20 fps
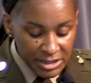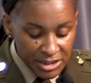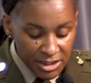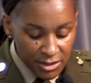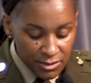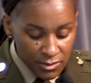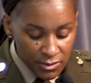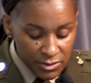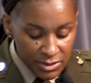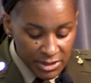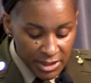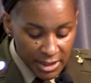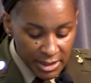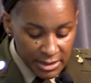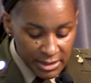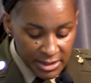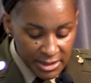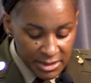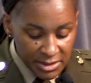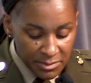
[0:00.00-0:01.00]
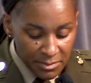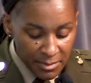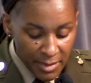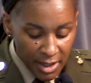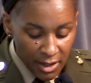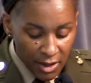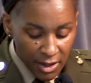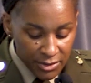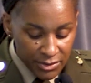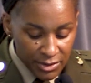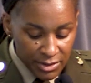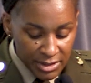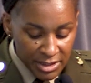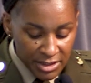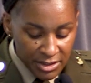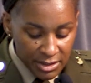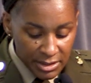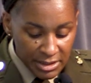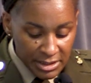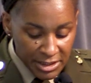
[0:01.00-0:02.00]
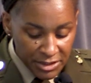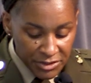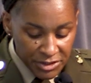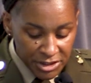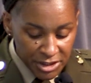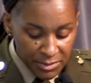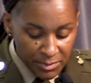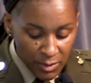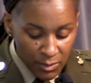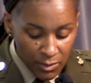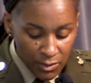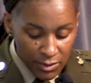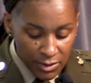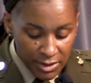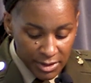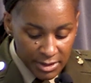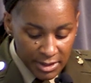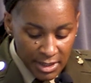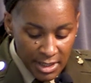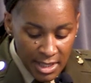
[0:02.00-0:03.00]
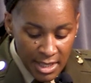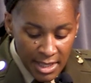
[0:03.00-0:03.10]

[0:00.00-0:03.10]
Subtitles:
General Douglas MacArthur Leadership Award.